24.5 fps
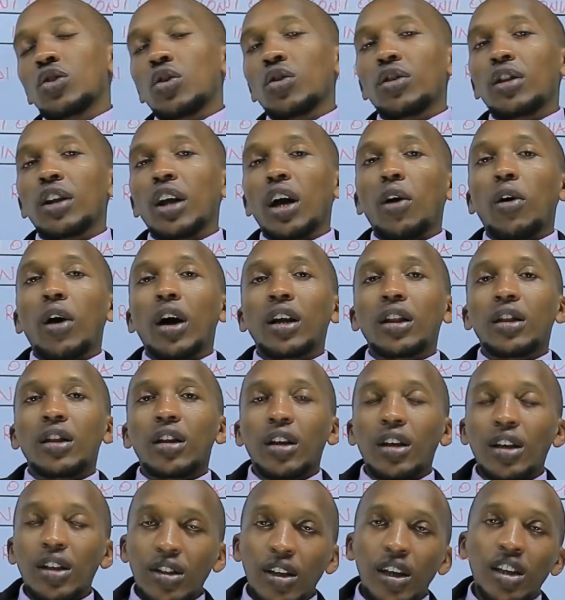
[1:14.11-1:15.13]
or there are
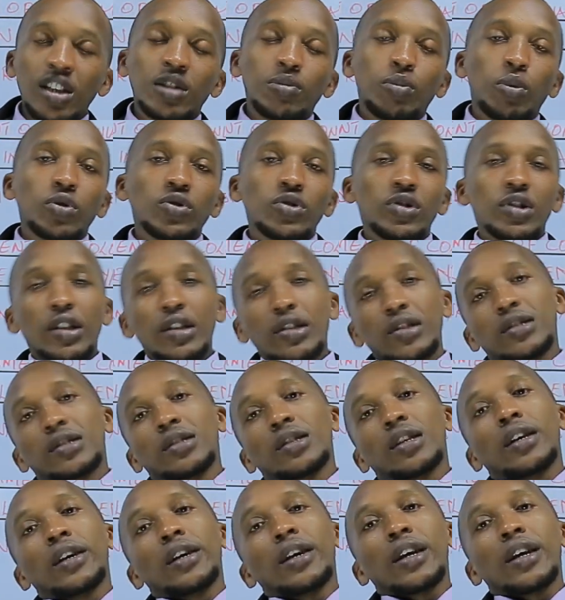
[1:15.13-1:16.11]
three responses